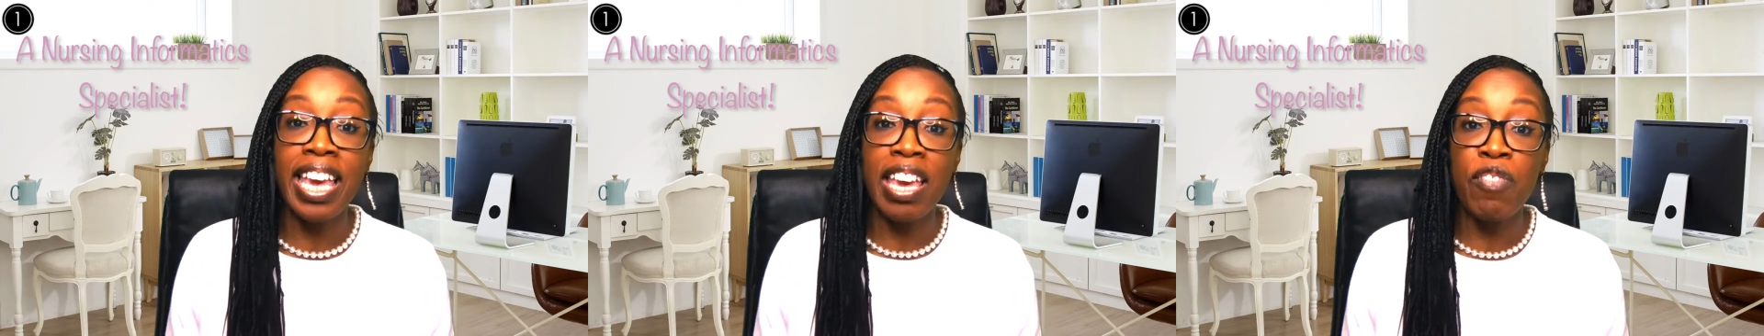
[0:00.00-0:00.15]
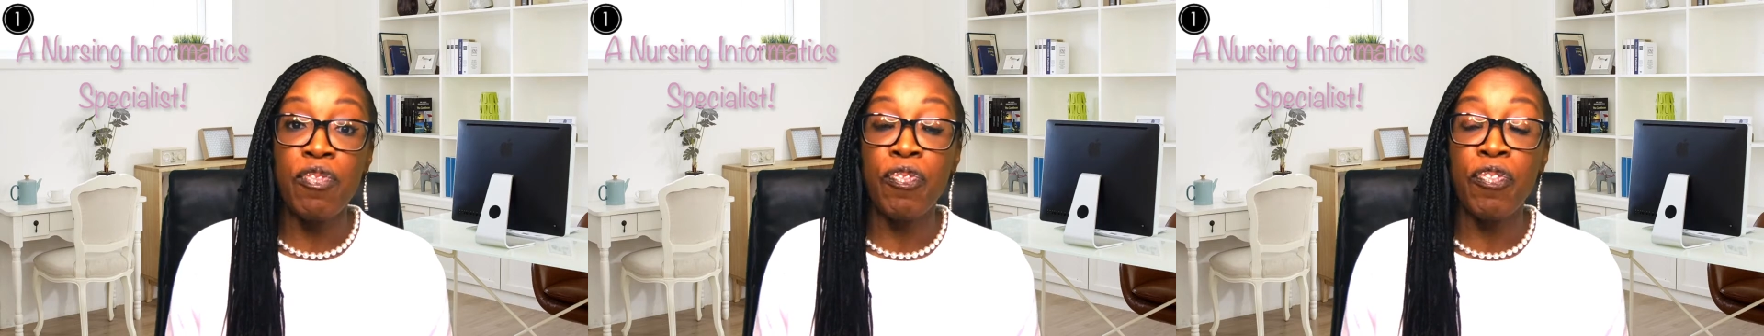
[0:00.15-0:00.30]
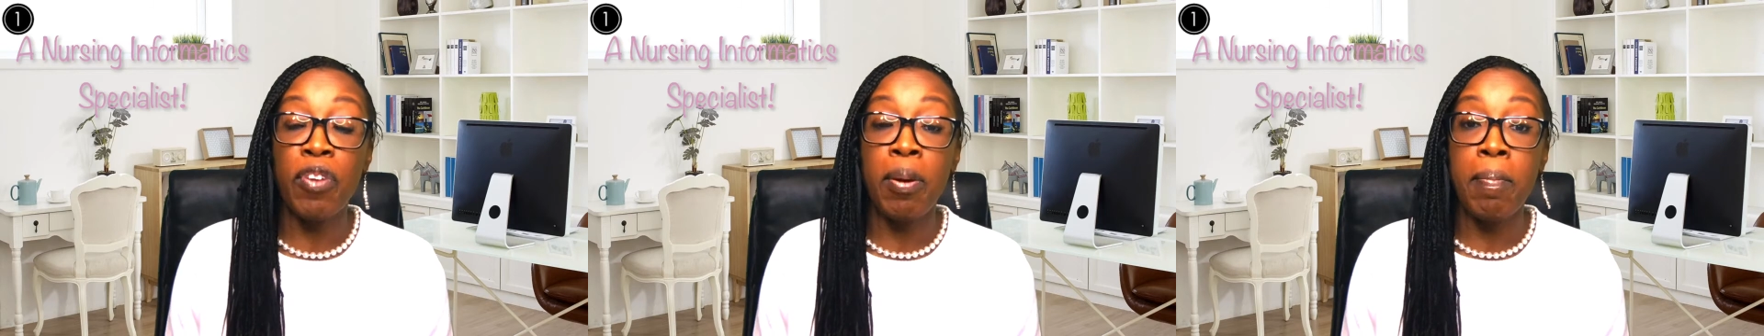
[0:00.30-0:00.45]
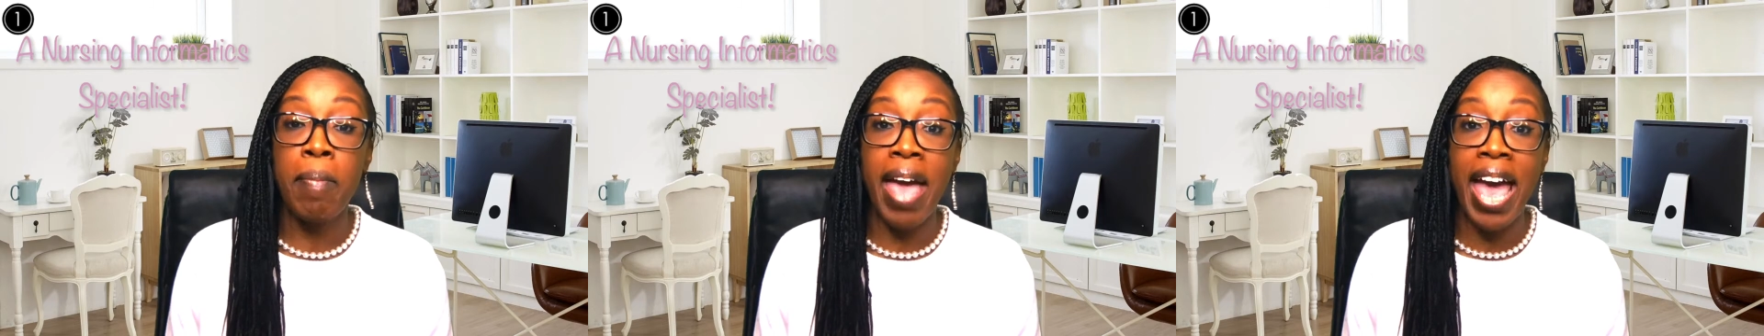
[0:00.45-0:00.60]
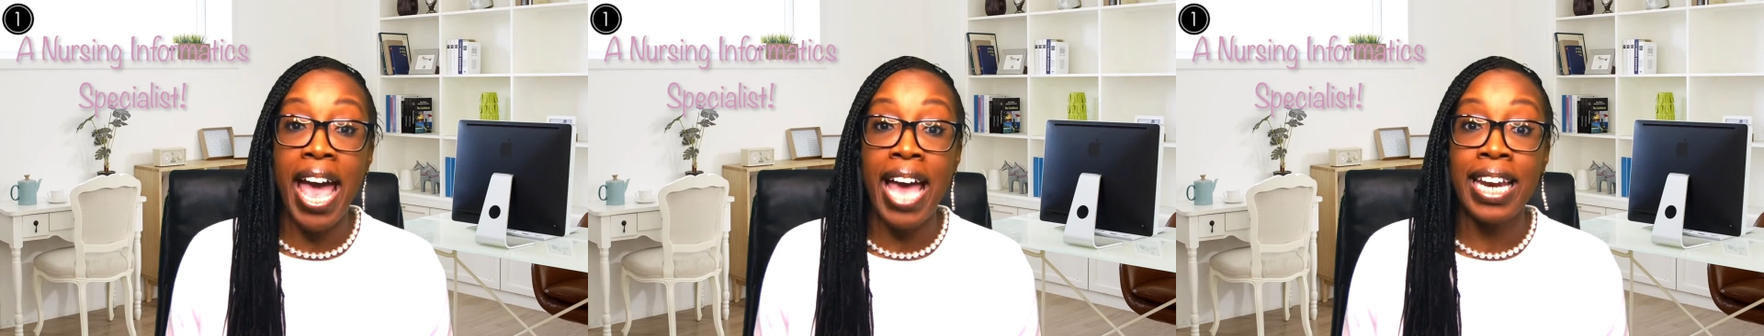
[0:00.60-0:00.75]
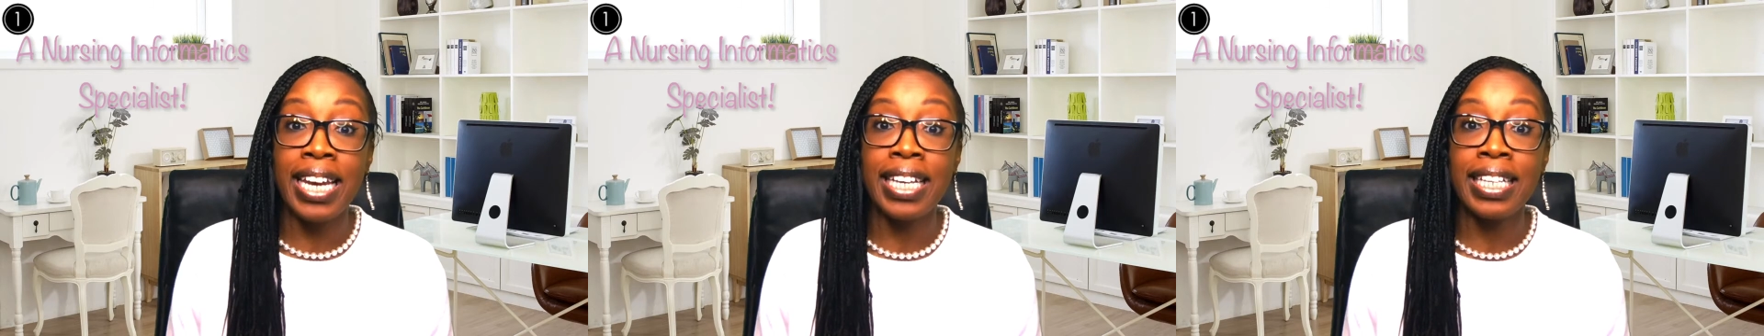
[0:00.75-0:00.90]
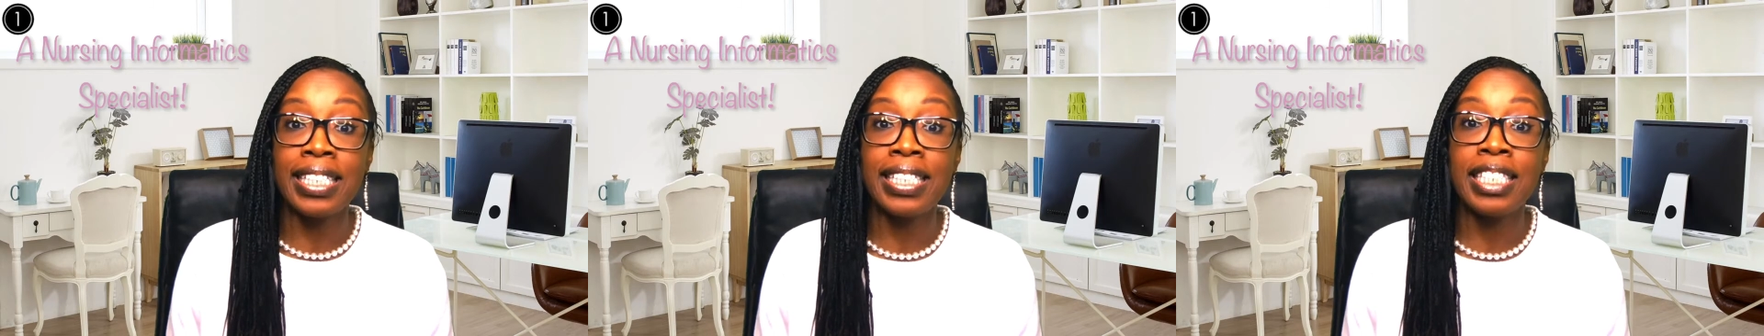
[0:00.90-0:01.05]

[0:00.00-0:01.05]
informatics